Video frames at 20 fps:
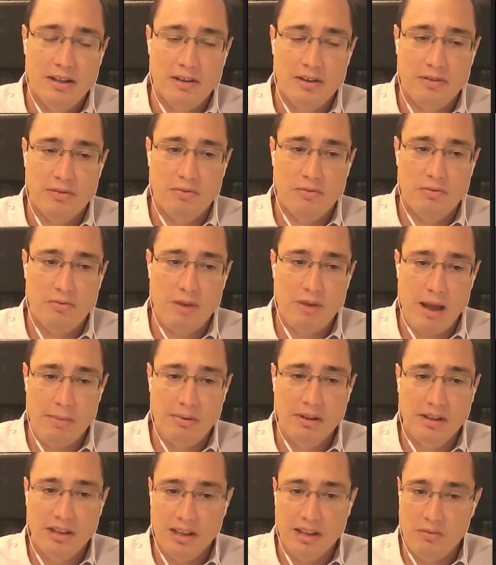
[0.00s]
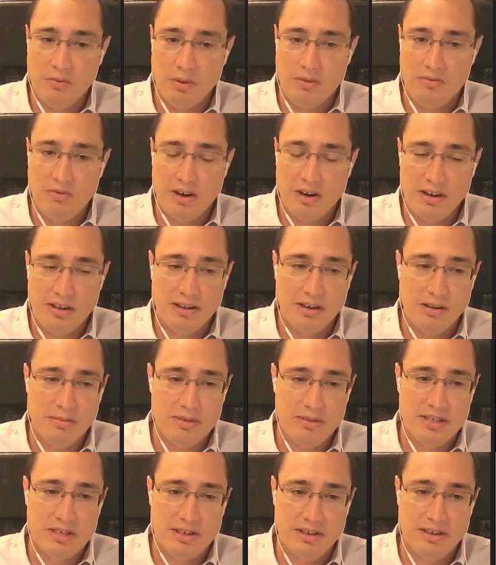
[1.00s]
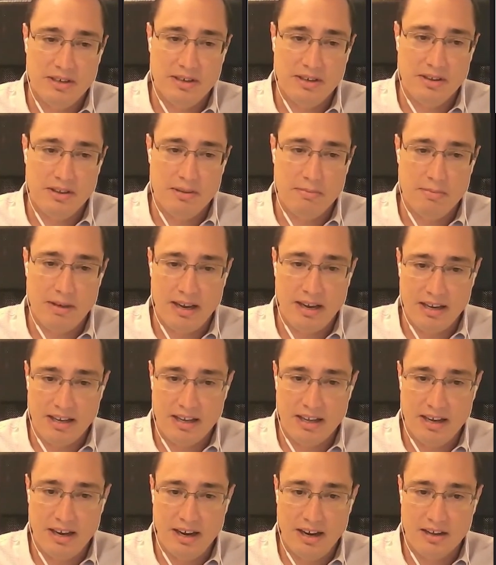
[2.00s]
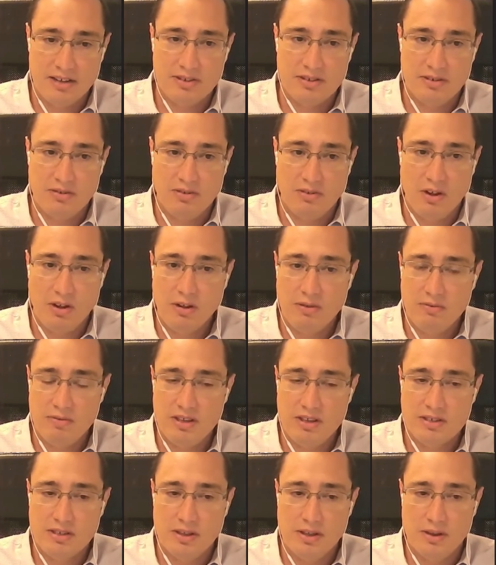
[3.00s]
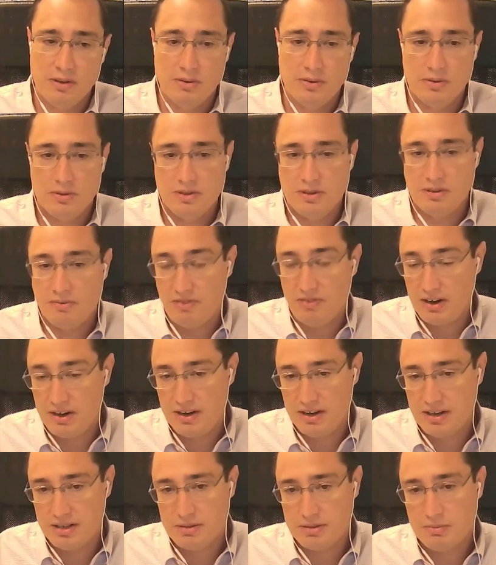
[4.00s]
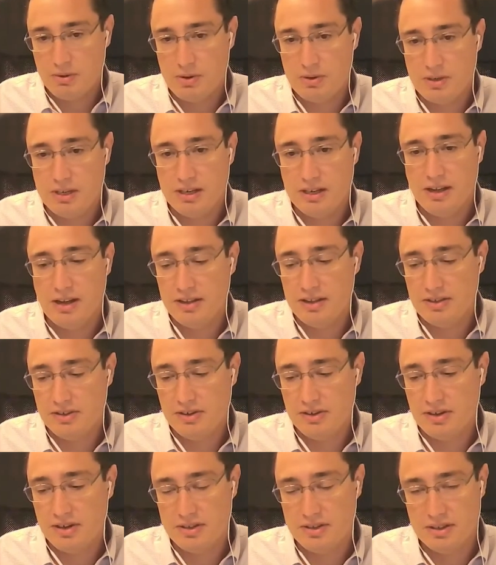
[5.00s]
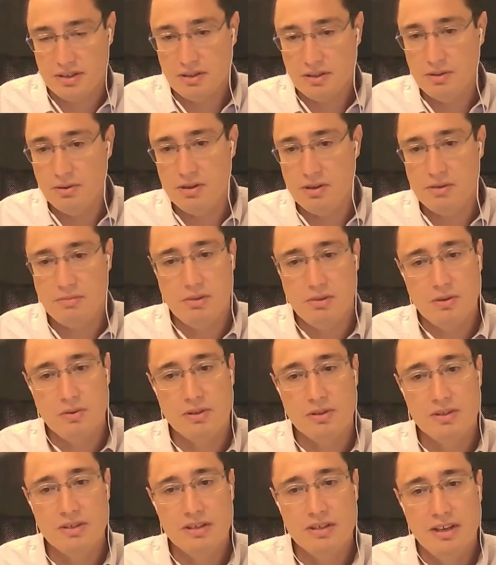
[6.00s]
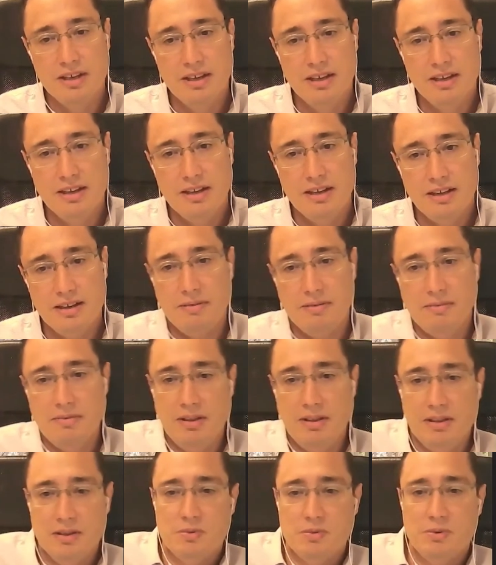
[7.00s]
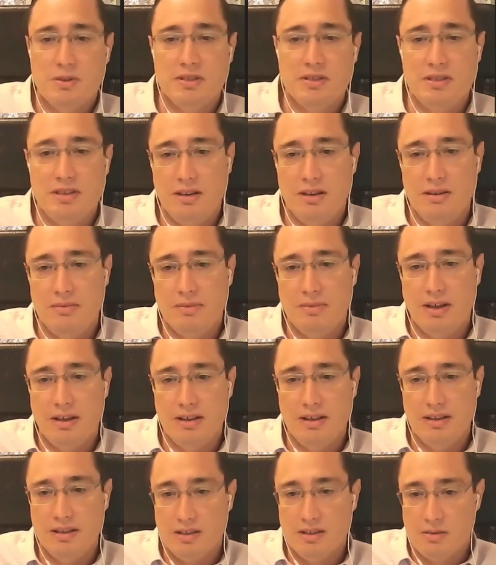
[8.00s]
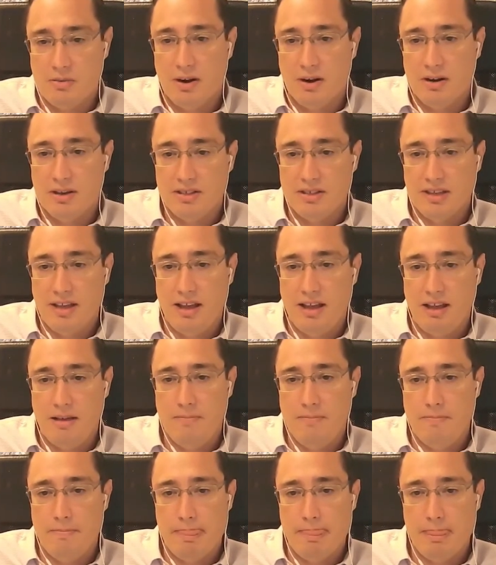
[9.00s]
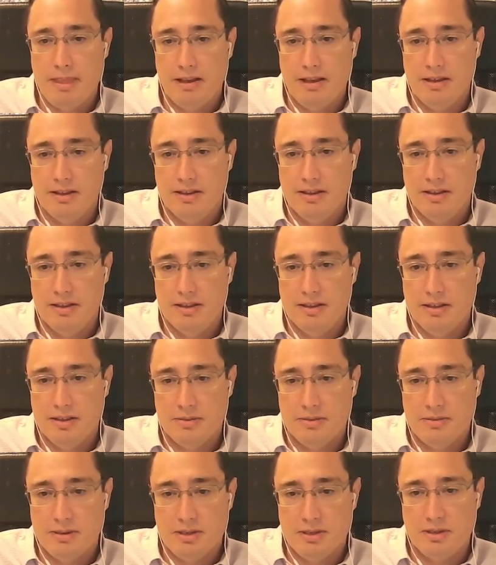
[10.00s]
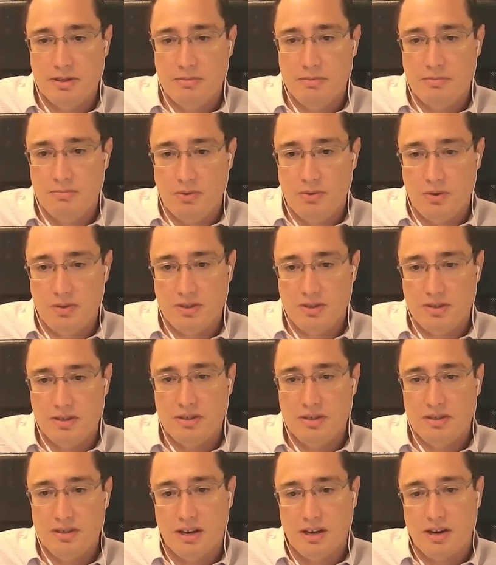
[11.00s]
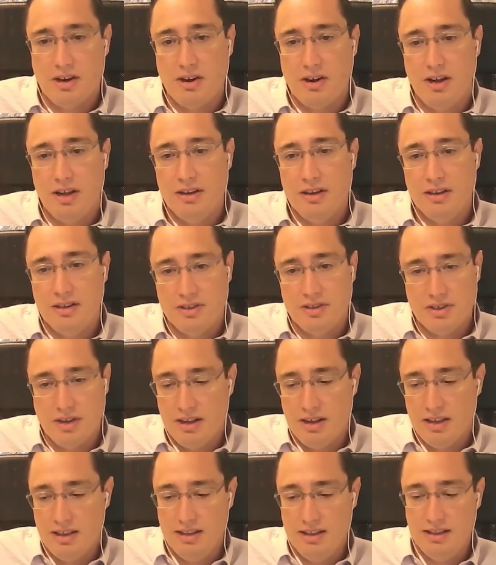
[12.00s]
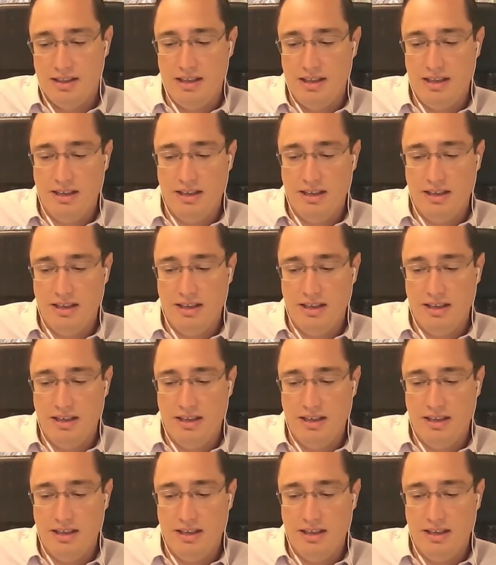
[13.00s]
rapidly and with very little material the binding kinetics of all of these clones to various protein constructs, including mutants. And this was done by the Tamaris lab, especially Moses Sakaran and Jonathan Lee.